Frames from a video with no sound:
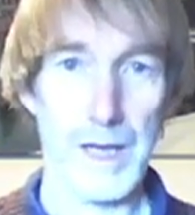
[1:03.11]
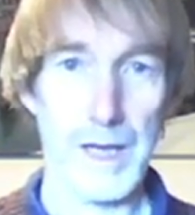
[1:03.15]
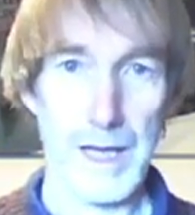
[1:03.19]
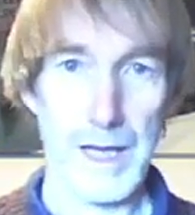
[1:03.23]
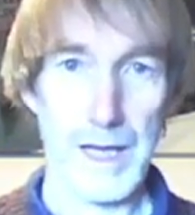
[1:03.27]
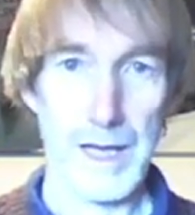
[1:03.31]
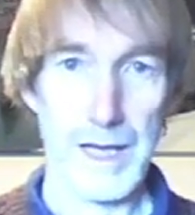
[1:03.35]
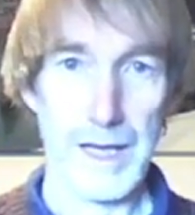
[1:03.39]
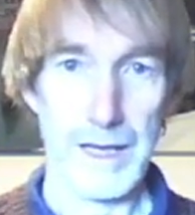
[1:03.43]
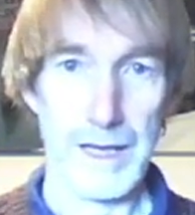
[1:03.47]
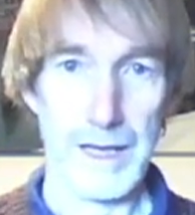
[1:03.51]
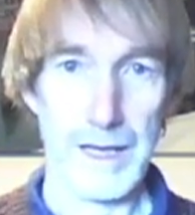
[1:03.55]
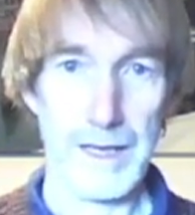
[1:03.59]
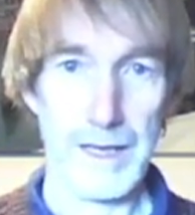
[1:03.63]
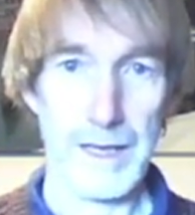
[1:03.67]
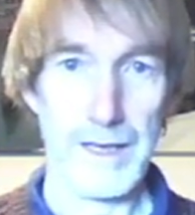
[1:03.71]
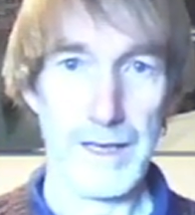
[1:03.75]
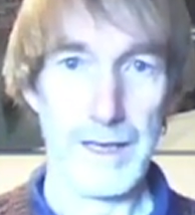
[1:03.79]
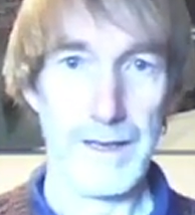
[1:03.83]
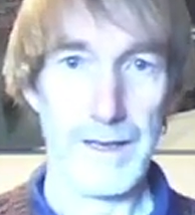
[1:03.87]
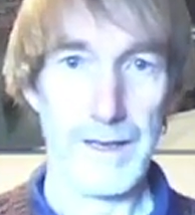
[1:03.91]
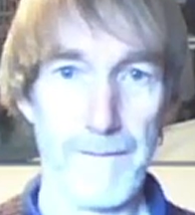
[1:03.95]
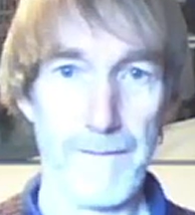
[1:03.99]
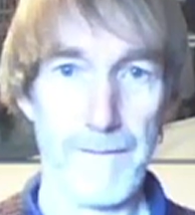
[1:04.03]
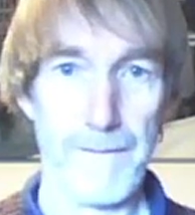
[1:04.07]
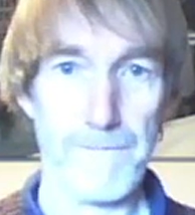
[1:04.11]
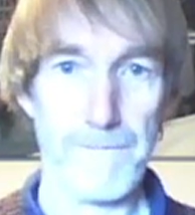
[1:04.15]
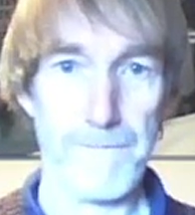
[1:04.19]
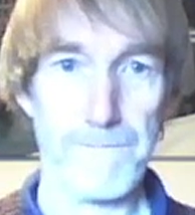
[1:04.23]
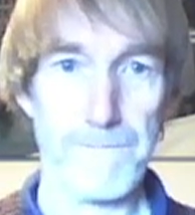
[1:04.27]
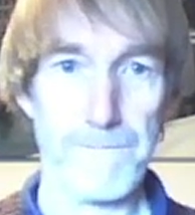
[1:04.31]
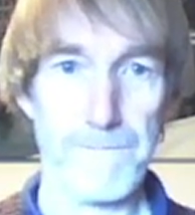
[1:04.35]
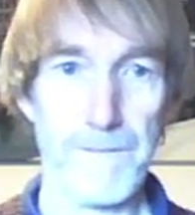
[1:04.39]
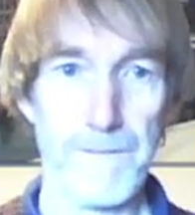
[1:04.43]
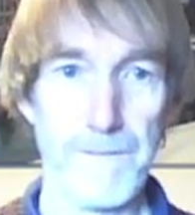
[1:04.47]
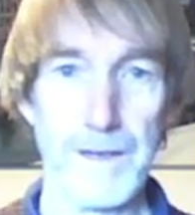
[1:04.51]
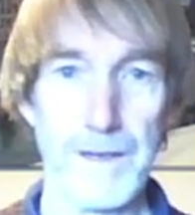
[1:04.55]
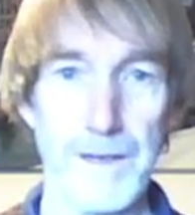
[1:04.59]
a
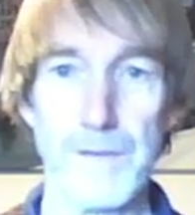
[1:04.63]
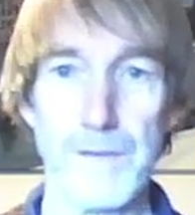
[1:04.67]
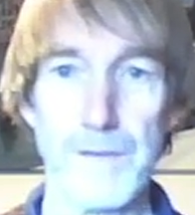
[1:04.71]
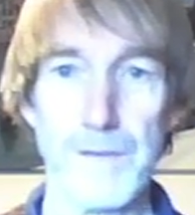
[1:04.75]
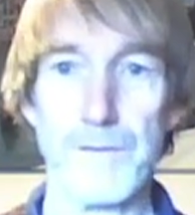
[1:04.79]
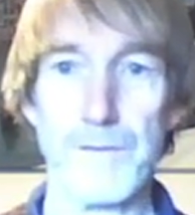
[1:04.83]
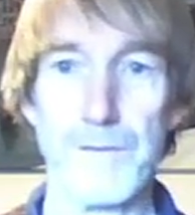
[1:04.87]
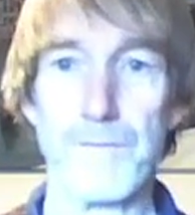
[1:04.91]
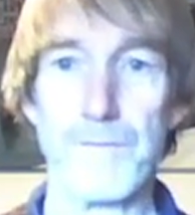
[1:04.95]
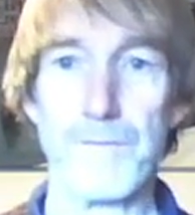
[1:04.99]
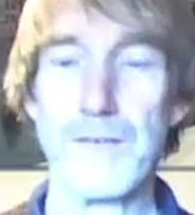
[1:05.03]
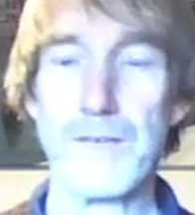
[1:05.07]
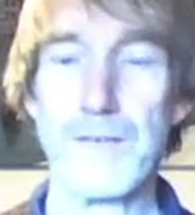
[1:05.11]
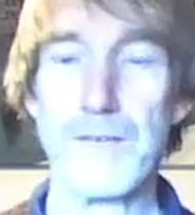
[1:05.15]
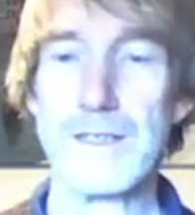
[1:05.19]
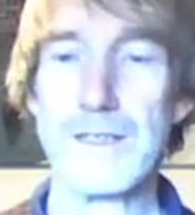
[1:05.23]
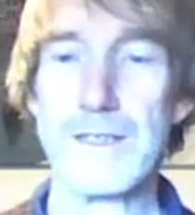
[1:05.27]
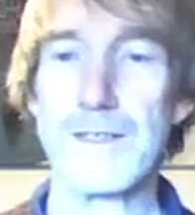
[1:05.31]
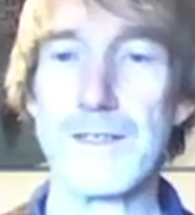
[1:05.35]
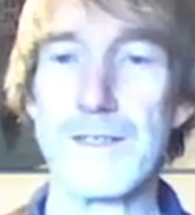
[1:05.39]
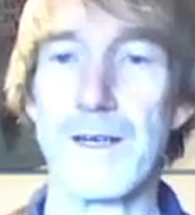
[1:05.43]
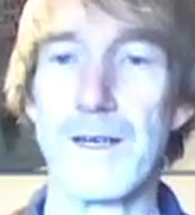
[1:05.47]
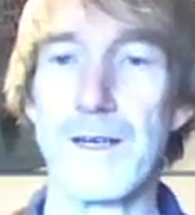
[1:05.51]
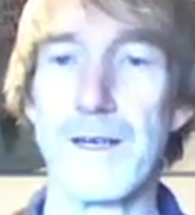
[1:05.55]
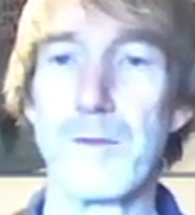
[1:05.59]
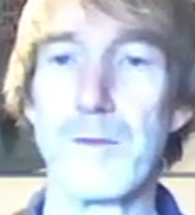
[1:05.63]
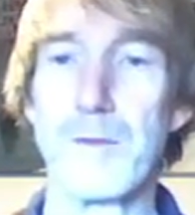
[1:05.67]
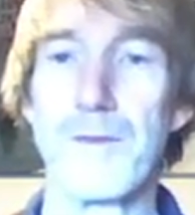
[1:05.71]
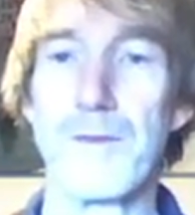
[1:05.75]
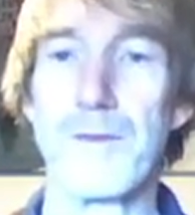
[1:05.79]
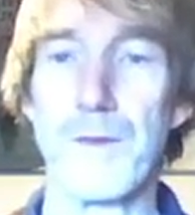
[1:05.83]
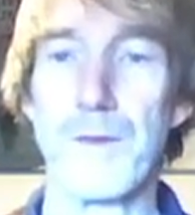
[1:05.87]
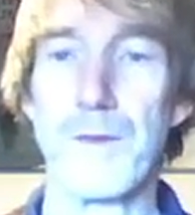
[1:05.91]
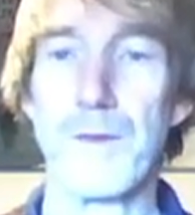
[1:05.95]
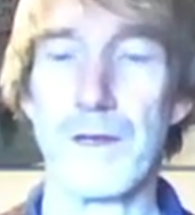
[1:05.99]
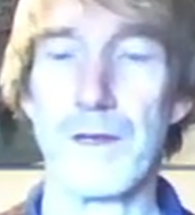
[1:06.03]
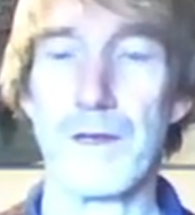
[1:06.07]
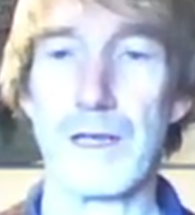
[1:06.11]
5 feet diameter
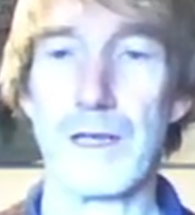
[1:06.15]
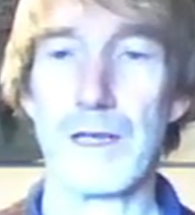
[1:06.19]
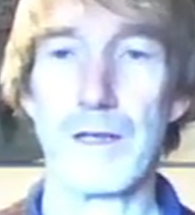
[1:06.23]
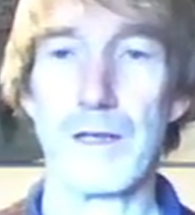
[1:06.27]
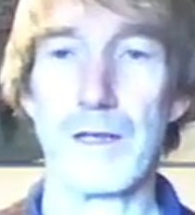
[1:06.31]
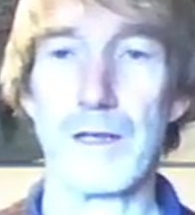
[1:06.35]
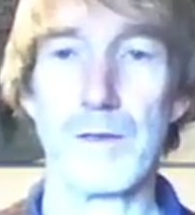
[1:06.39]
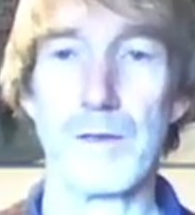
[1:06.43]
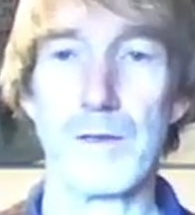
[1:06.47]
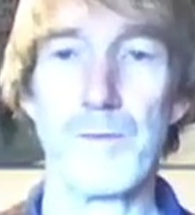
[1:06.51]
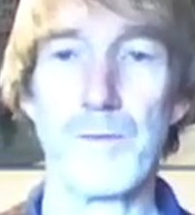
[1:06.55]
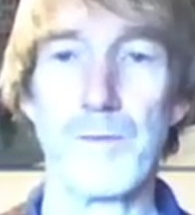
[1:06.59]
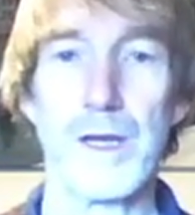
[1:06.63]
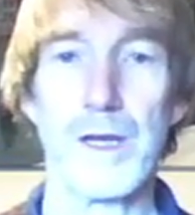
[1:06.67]
cyclone,